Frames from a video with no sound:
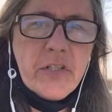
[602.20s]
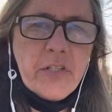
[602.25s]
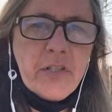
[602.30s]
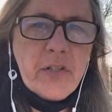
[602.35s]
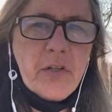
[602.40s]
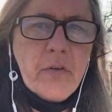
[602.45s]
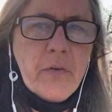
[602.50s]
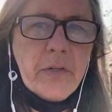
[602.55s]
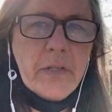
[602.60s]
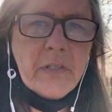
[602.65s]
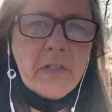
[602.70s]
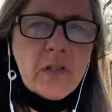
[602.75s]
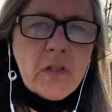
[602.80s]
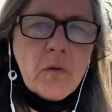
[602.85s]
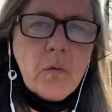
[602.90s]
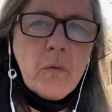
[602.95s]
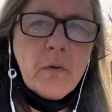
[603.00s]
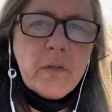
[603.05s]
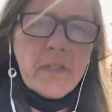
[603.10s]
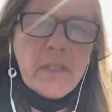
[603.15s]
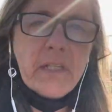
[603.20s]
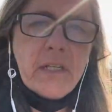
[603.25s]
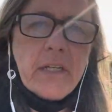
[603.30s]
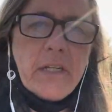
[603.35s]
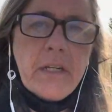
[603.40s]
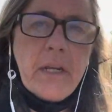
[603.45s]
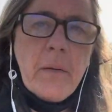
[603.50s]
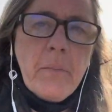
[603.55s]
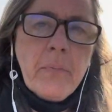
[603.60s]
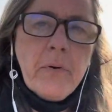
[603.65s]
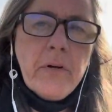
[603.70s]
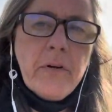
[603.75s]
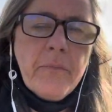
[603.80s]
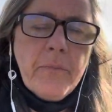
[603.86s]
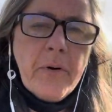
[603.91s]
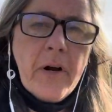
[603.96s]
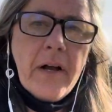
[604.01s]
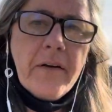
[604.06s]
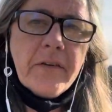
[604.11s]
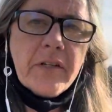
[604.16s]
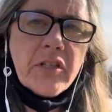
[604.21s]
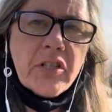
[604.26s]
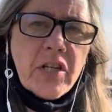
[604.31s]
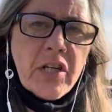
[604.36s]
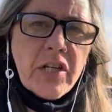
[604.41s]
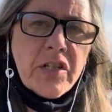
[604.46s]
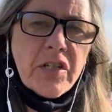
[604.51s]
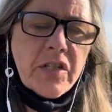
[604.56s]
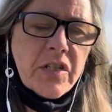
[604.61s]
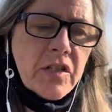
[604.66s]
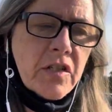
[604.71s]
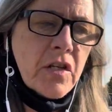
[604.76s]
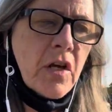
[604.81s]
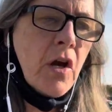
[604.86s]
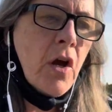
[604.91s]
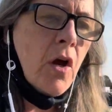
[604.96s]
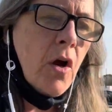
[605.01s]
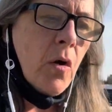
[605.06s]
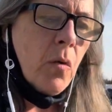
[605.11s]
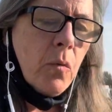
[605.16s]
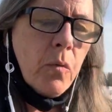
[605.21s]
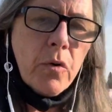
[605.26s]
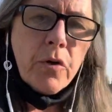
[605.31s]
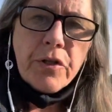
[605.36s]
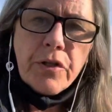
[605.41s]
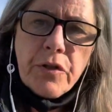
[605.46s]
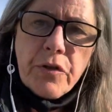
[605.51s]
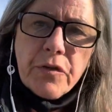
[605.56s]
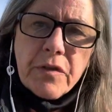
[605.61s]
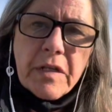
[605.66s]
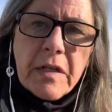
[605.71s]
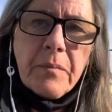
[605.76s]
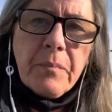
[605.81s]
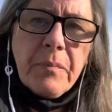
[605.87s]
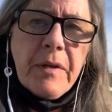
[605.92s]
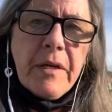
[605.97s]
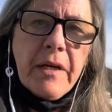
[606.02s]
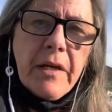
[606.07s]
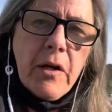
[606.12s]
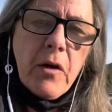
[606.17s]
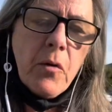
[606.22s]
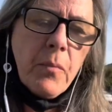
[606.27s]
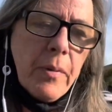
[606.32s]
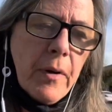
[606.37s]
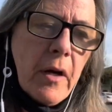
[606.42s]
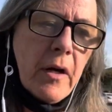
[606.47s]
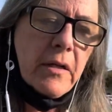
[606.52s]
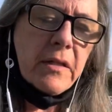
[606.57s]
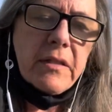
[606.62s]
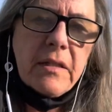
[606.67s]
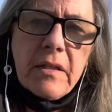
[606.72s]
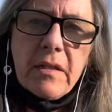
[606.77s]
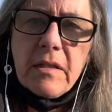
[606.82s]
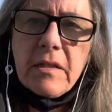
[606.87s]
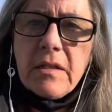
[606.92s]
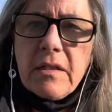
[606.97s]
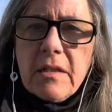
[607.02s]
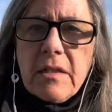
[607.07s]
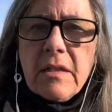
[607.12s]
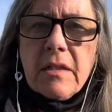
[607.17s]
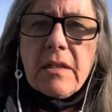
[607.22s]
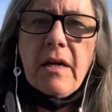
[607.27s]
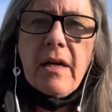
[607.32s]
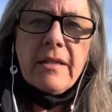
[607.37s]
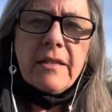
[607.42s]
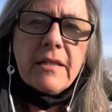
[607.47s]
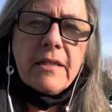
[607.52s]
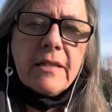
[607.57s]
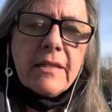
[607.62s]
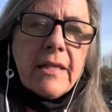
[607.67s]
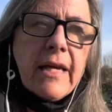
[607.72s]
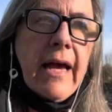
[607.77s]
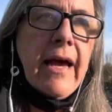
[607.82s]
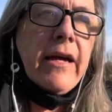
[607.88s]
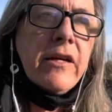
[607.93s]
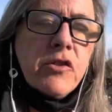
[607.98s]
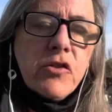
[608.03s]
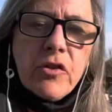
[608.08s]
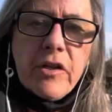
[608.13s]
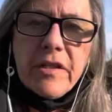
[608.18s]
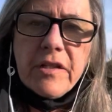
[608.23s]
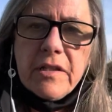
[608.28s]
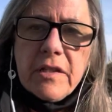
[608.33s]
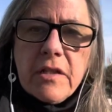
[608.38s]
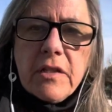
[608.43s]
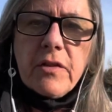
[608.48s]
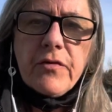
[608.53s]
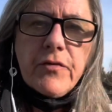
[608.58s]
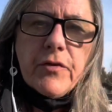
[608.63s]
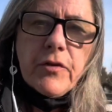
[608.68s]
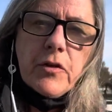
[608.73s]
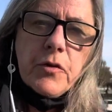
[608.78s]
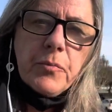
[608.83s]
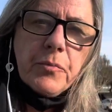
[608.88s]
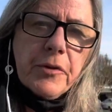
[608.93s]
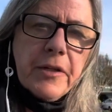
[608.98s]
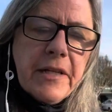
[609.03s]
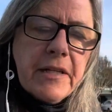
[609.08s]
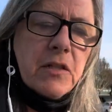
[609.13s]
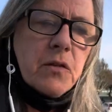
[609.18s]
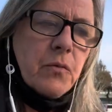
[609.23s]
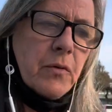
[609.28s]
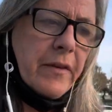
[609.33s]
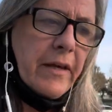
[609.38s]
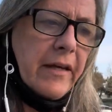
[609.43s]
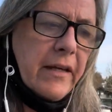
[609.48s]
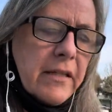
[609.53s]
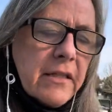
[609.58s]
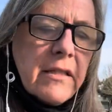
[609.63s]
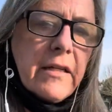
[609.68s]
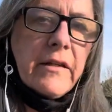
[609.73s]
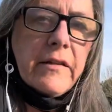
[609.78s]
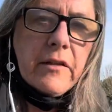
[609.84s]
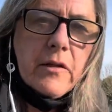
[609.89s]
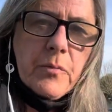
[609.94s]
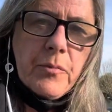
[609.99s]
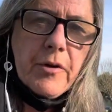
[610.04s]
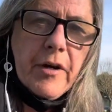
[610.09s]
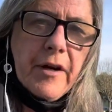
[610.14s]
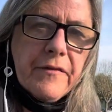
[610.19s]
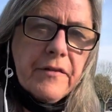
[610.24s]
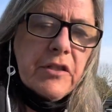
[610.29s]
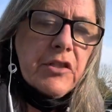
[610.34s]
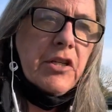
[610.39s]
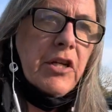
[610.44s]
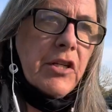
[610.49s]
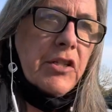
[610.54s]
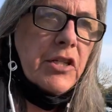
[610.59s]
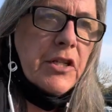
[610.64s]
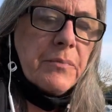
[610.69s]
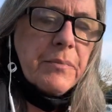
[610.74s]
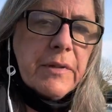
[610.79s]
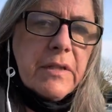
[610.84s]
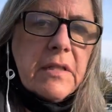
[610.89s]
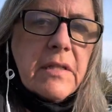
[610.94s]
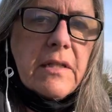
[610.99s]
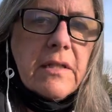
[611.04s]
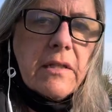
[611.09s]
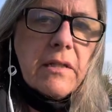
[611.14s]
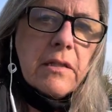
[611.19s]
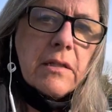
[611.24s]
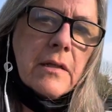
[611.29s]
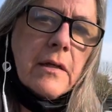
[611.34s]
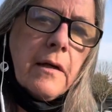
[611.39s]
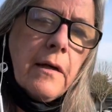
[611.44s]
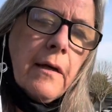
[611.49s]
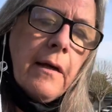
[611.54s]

to notice was that a number of private judges were using P.O. boxes disguised as addresses for their place where they conduct their private judging business.